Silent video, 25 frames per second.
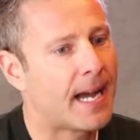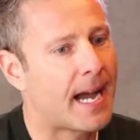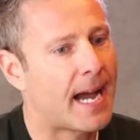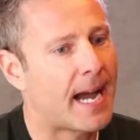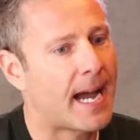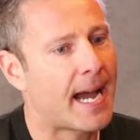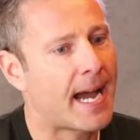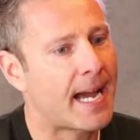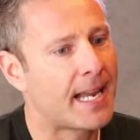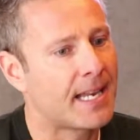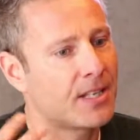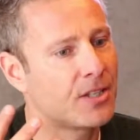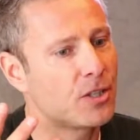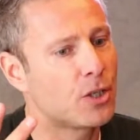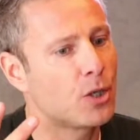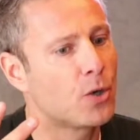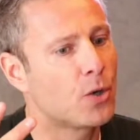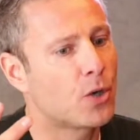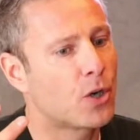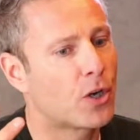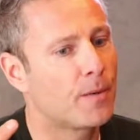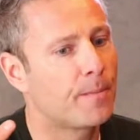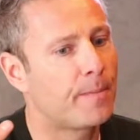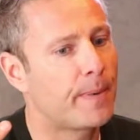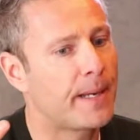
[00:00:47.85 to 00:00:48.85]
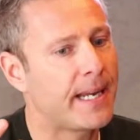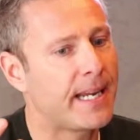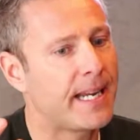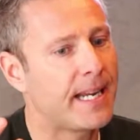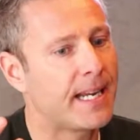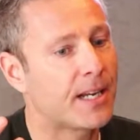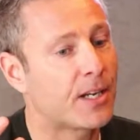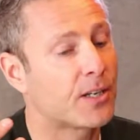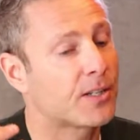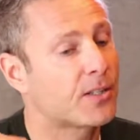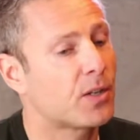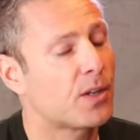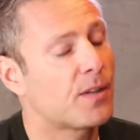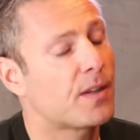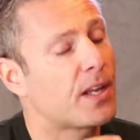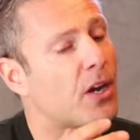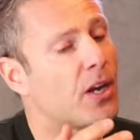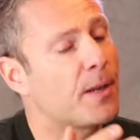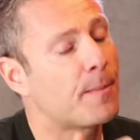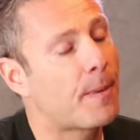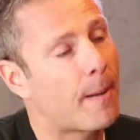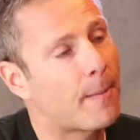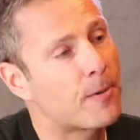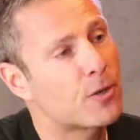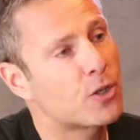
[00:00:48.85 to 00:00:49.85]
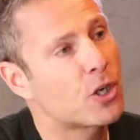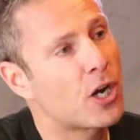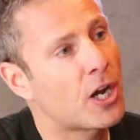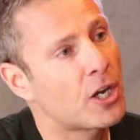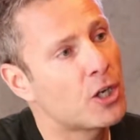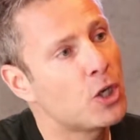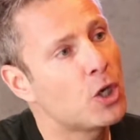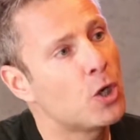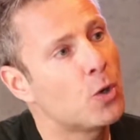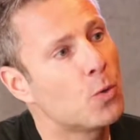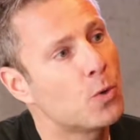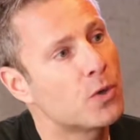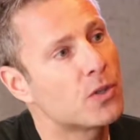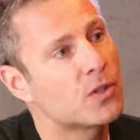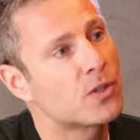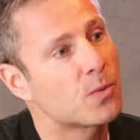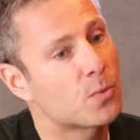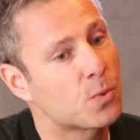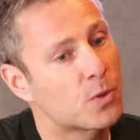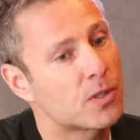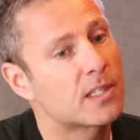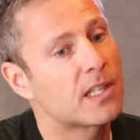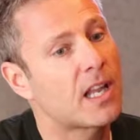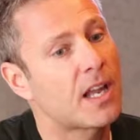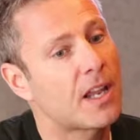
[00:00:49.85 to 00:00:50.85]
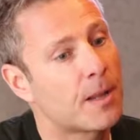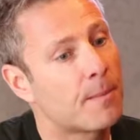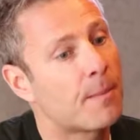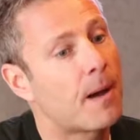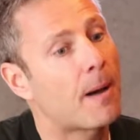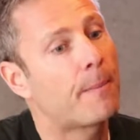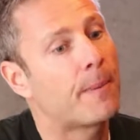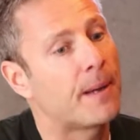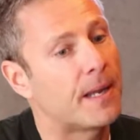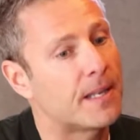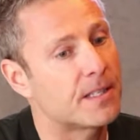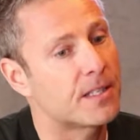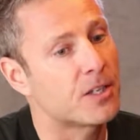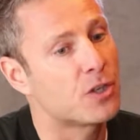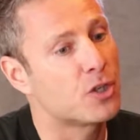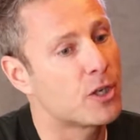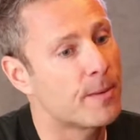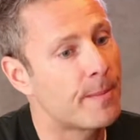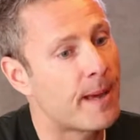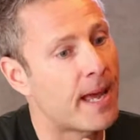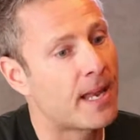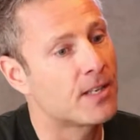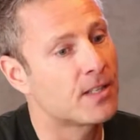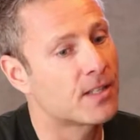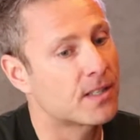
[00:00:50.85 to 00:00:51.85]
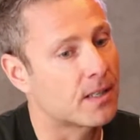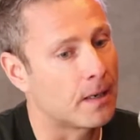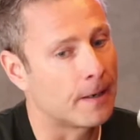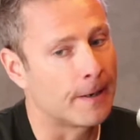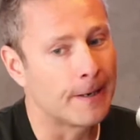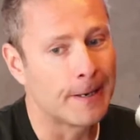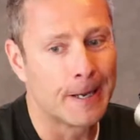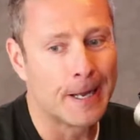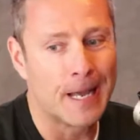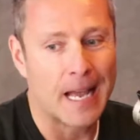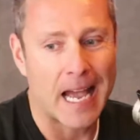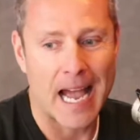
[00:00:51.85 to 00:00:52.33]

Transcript: and you could be, because the only puppetry I knew was like the Muppets and Jim Henson,